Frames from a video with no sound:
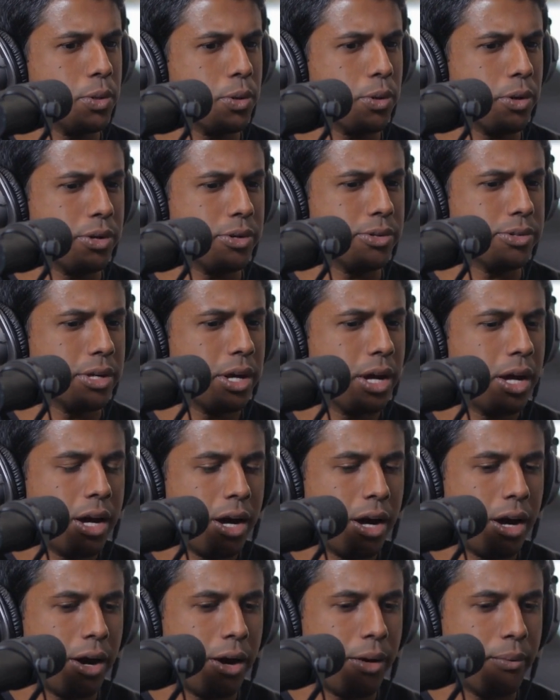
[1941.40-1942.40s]
There were actually
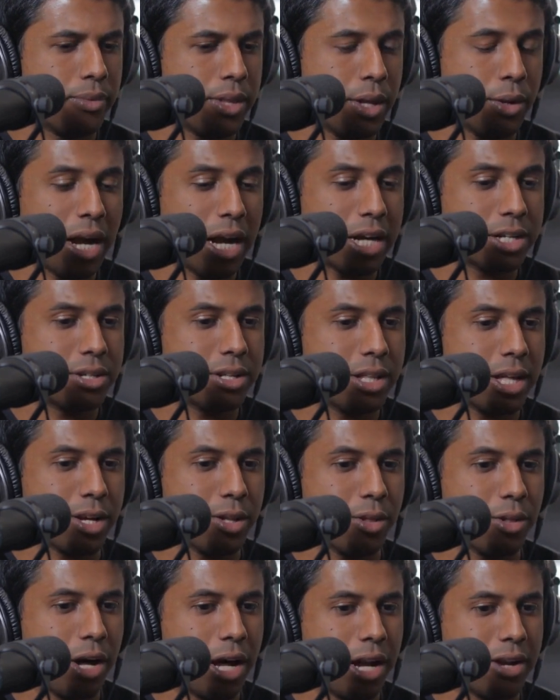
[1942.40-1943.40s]
a lot of YouTube videos
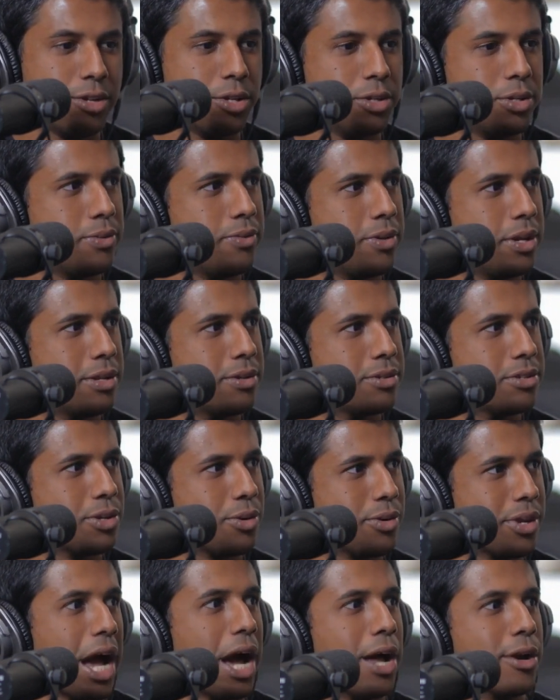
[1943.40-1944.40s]
showing how to create
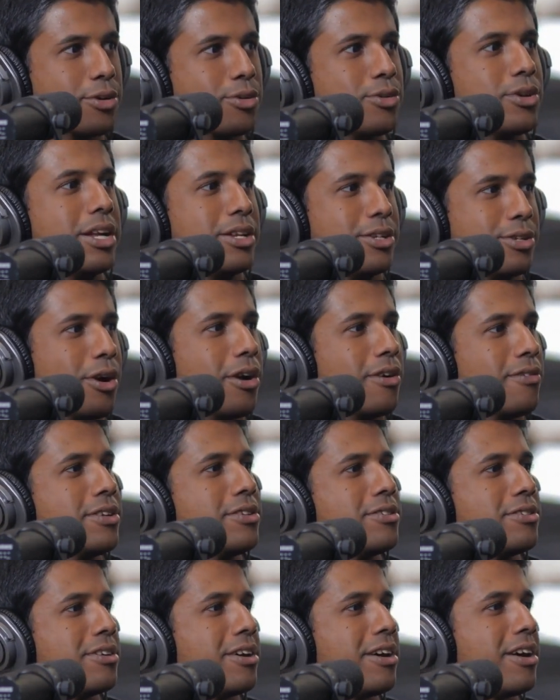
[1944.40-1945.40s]
Jarvis back at the
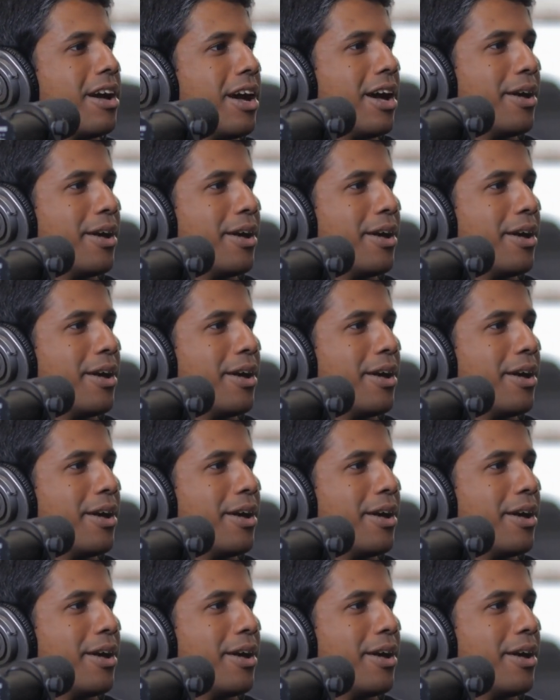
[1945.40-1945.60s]
time.